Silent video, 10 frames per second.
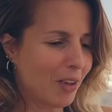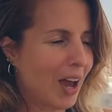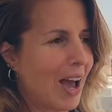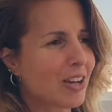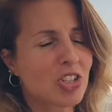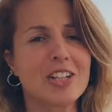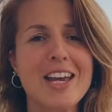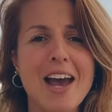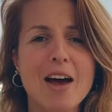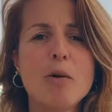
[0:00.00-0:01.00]

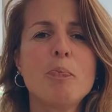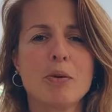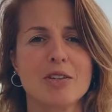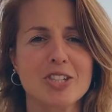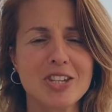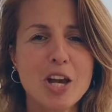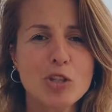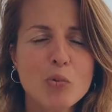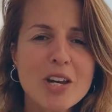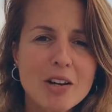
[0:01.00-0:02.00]
actually help us
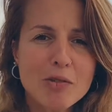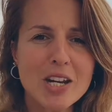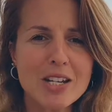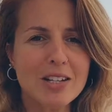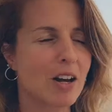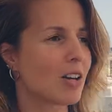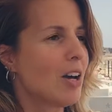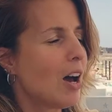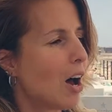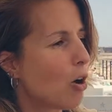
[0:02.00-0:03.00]
to increase
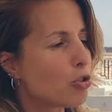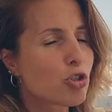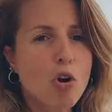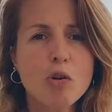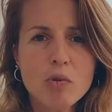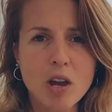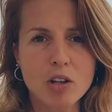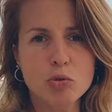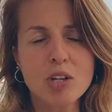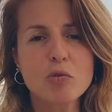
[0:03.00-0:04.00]
how strong we
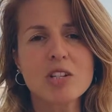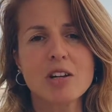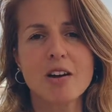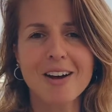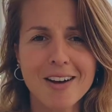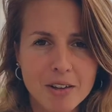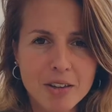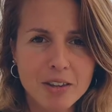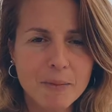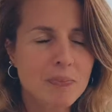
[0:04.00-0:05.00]
are, to increase our health.
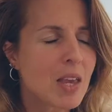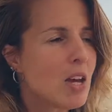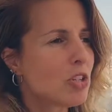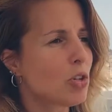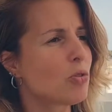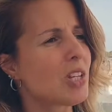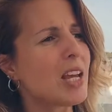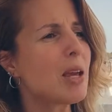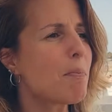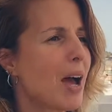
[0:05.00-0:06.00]
So
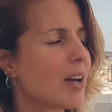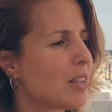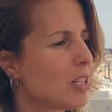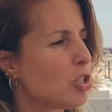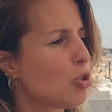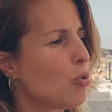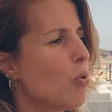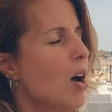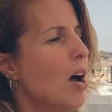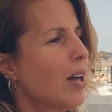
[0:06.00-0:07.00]
taking back this to
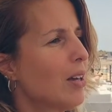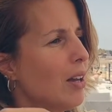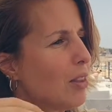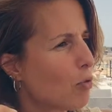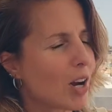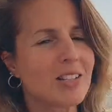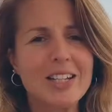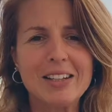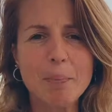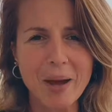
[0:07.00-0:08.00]
the
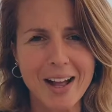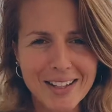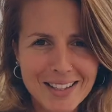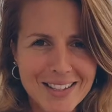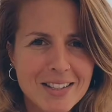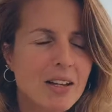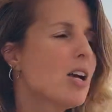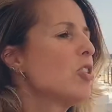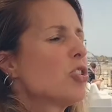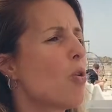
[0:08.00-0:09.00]
rest and the balance.
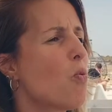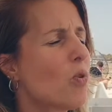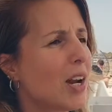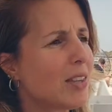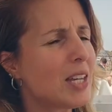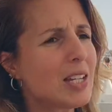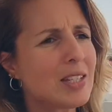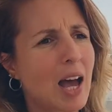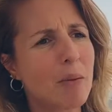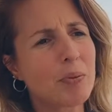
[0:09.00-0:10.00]
So what I think
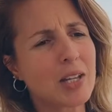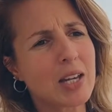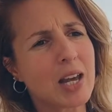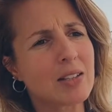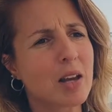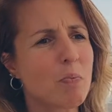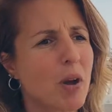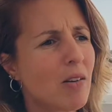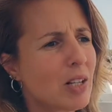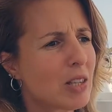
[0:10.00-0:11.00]
is happening, and
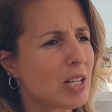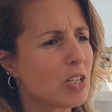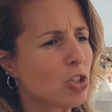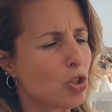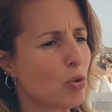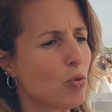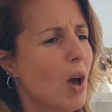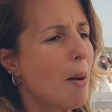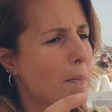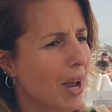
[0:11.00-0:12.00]
comparing this to
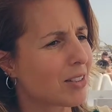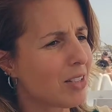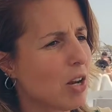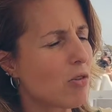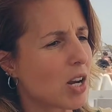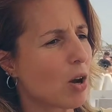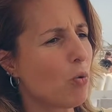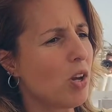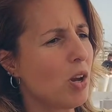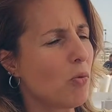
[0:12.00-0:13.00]
bacteria,
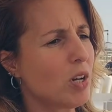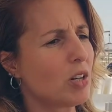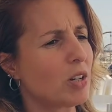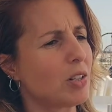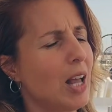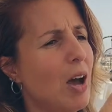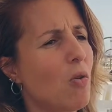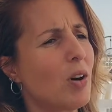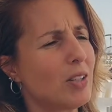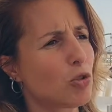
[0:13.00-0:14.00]
we're
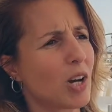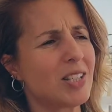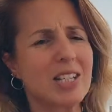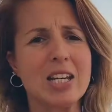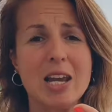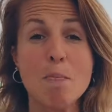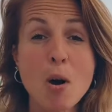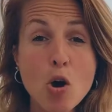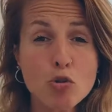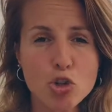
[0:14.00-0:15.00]
now addressing
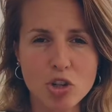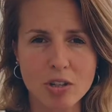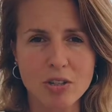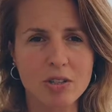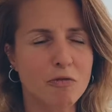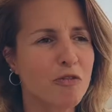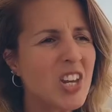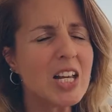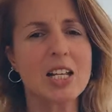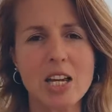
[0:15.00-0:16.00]
emotions,
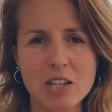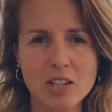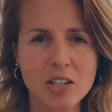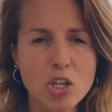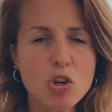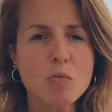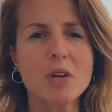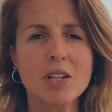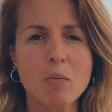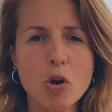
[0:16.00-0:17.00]
feelings,
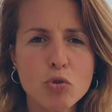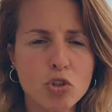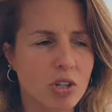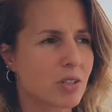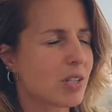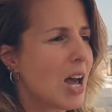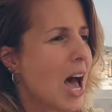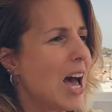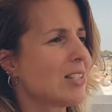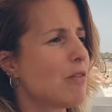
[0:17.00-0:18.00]
human emotions,
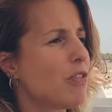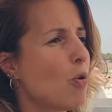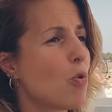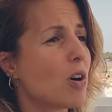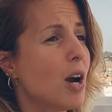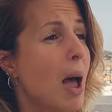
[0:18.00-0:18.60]
as if there were